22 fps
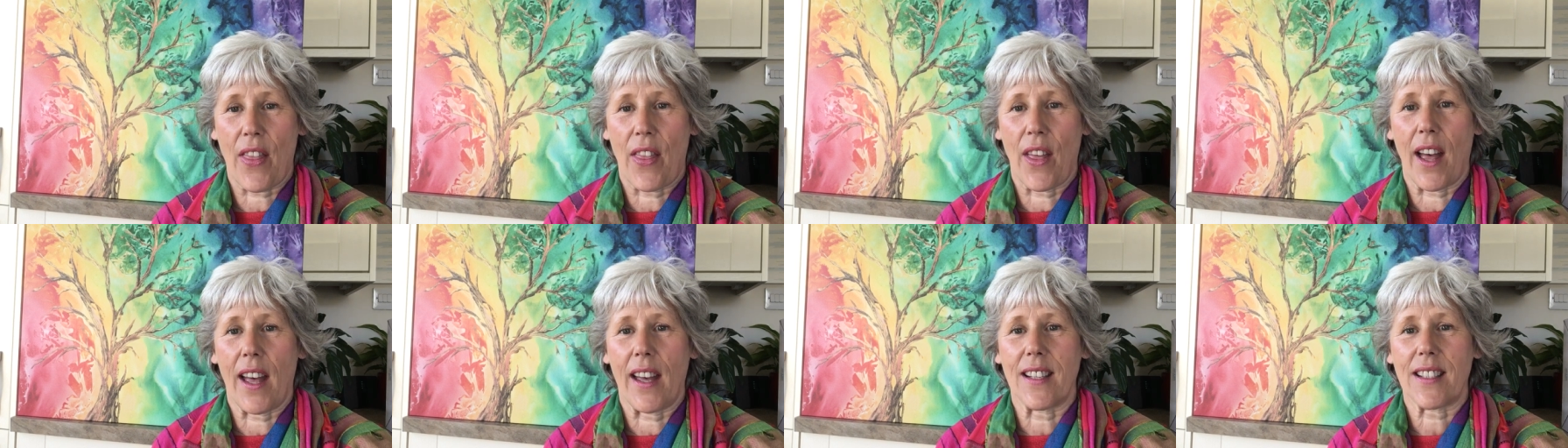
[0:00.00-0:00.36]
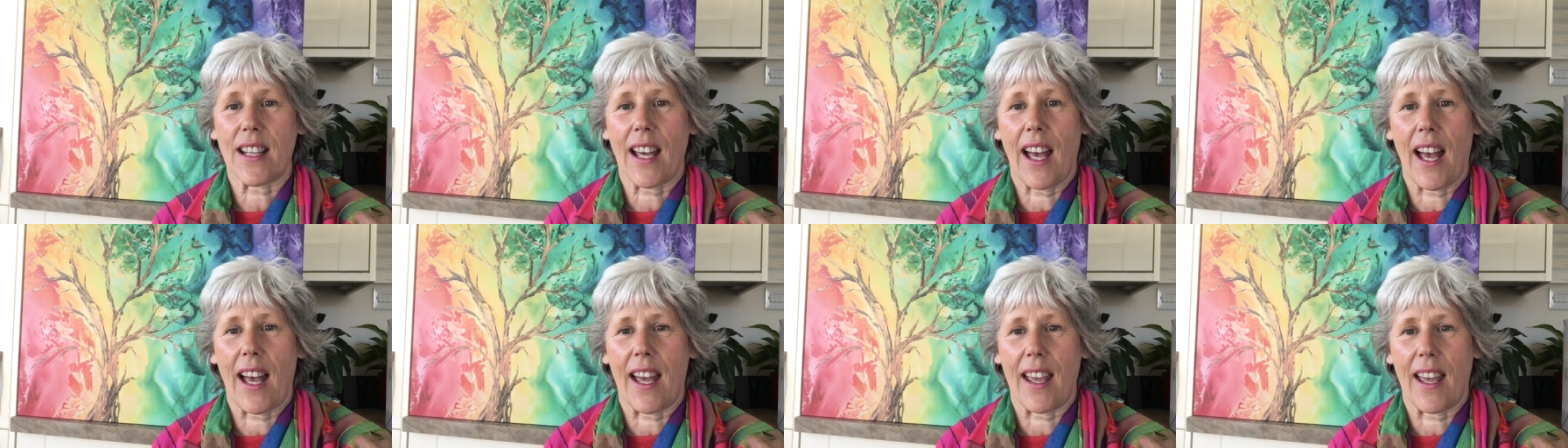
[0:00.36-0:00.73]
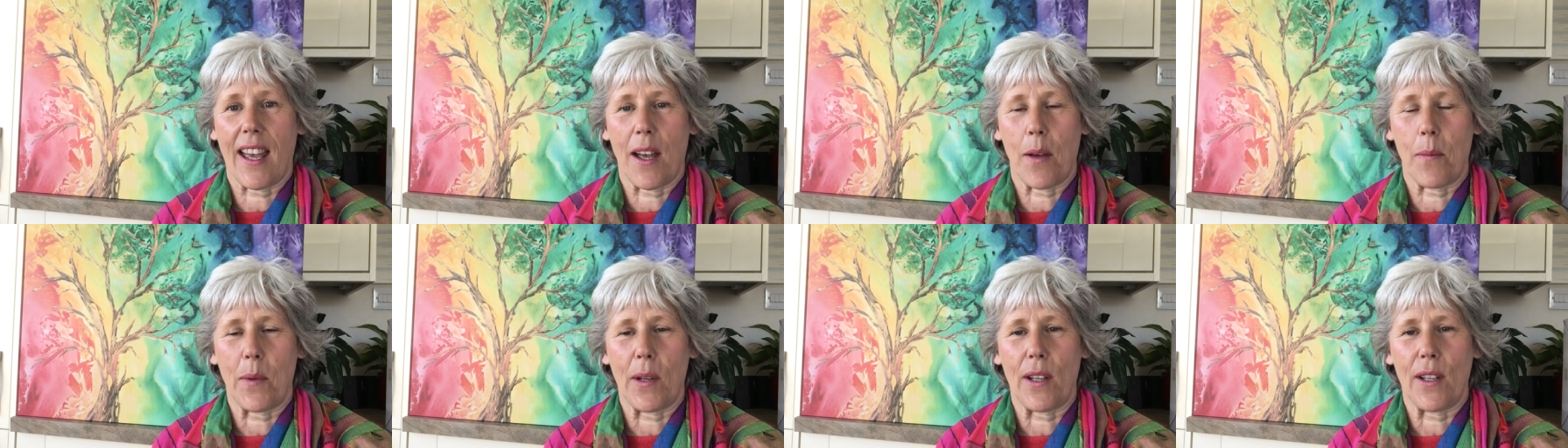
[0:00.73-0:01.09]
that I
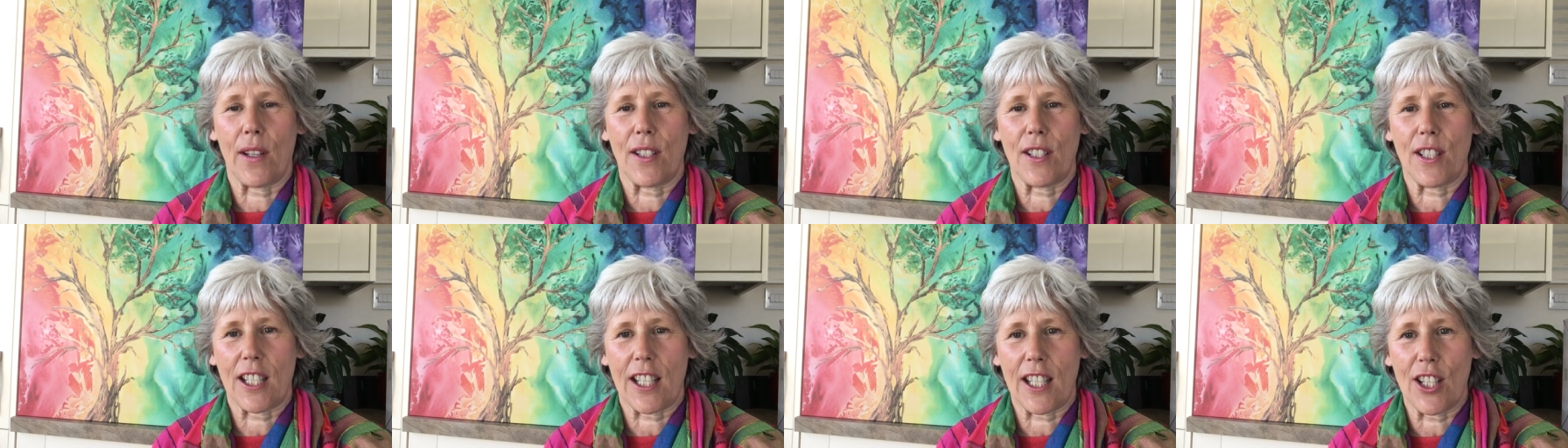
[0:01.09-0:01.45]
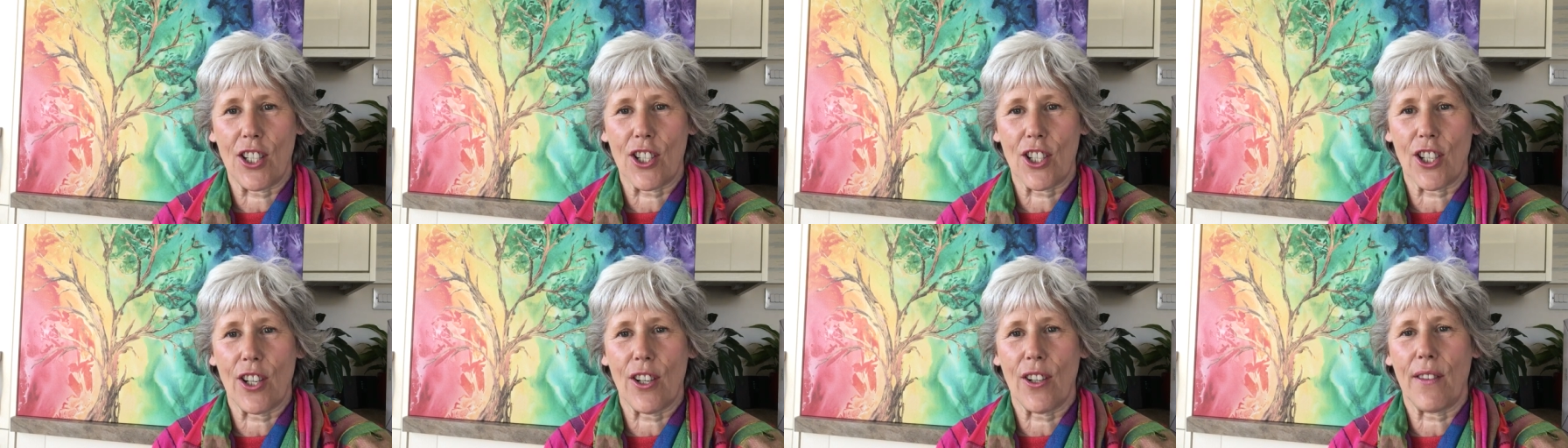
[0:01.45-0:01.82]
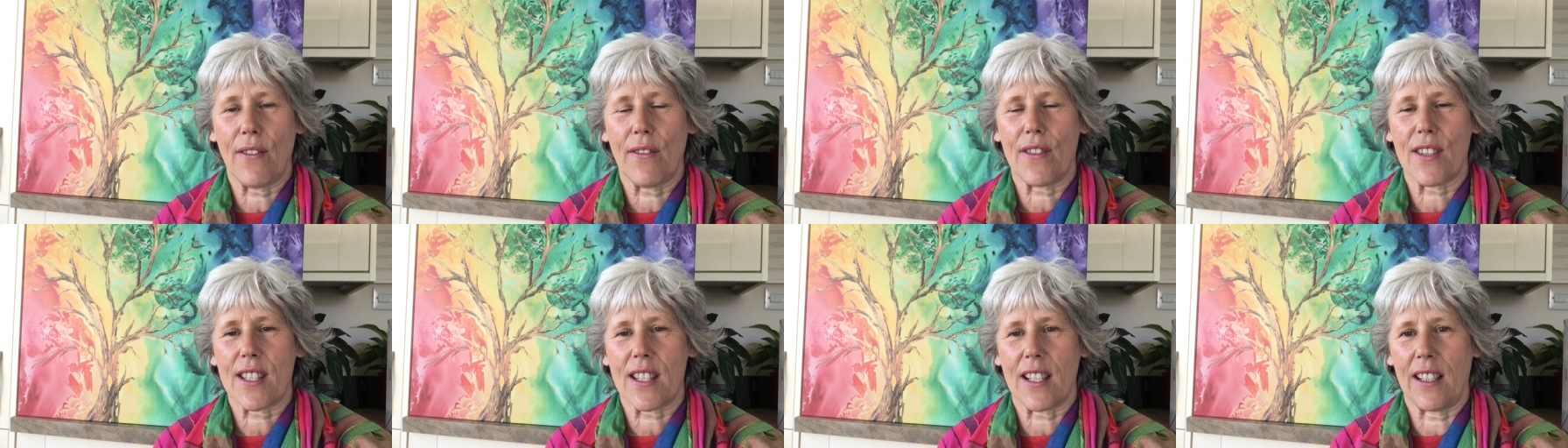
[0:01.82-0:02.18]
am a teacher and
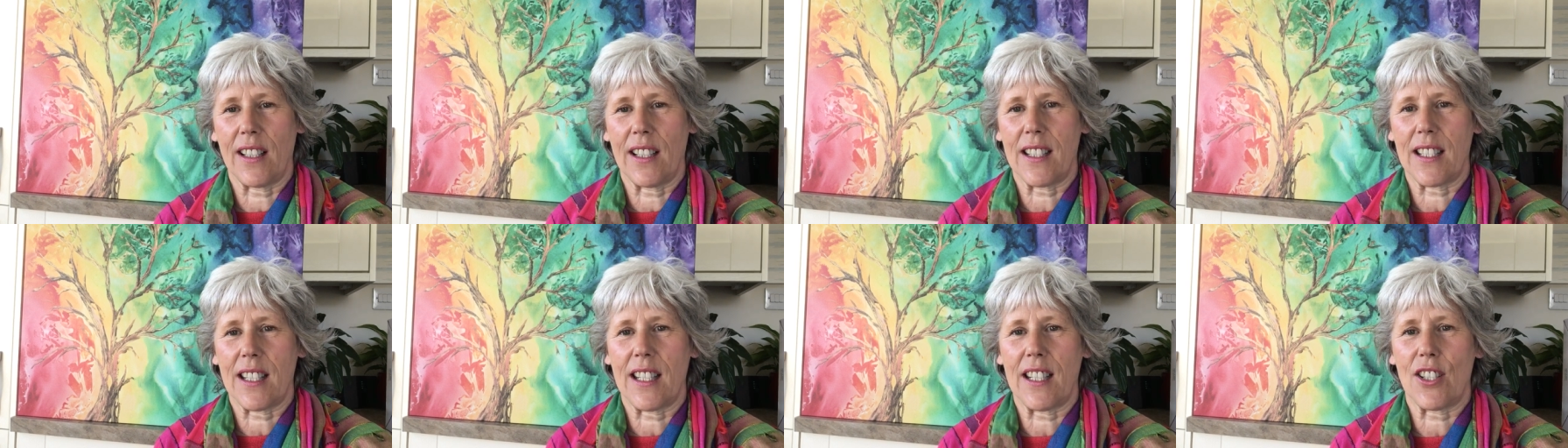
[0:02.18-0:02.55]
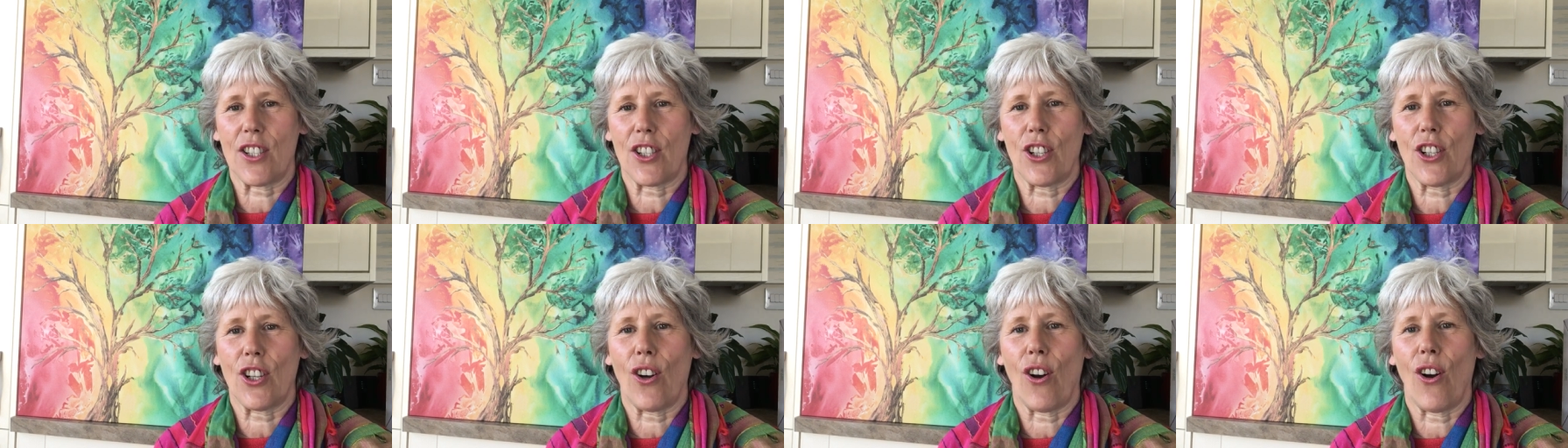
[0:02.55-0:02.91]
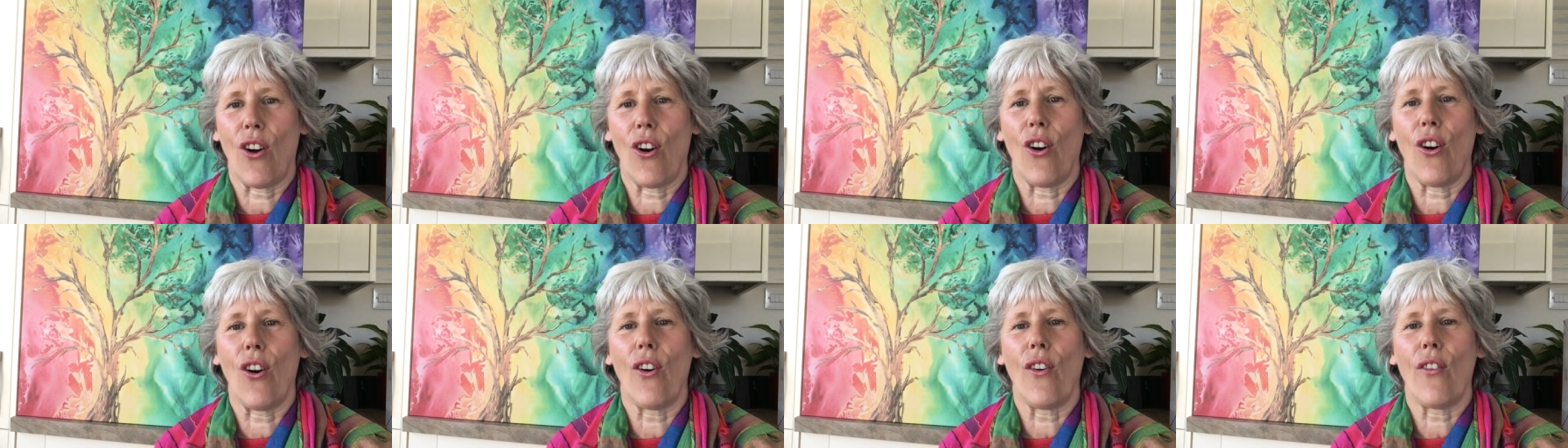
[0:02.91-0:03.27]
facilitator
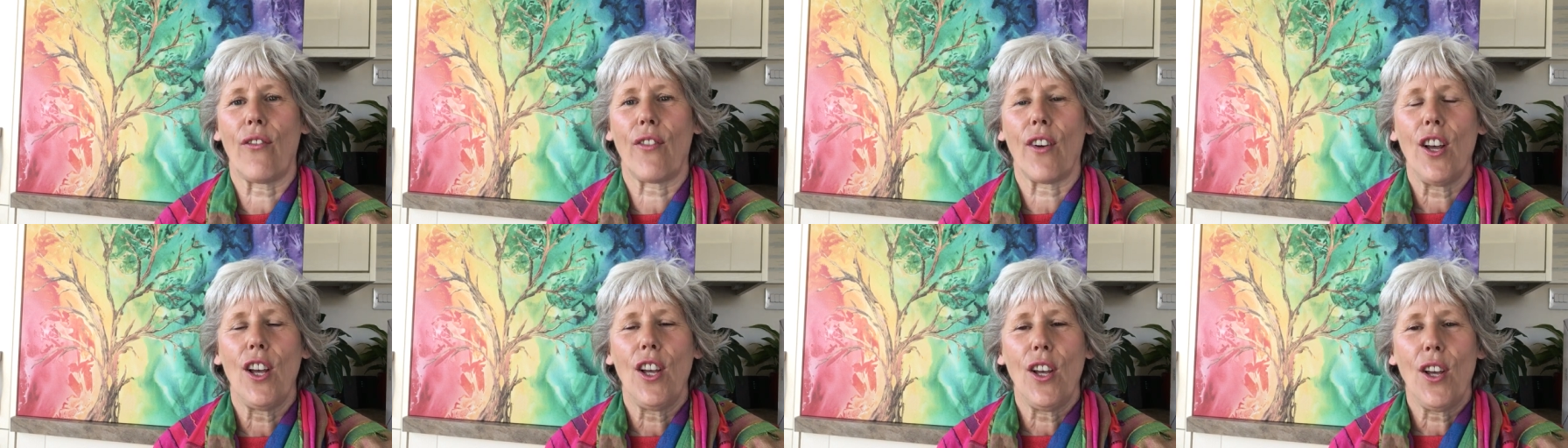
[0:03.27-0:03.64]
of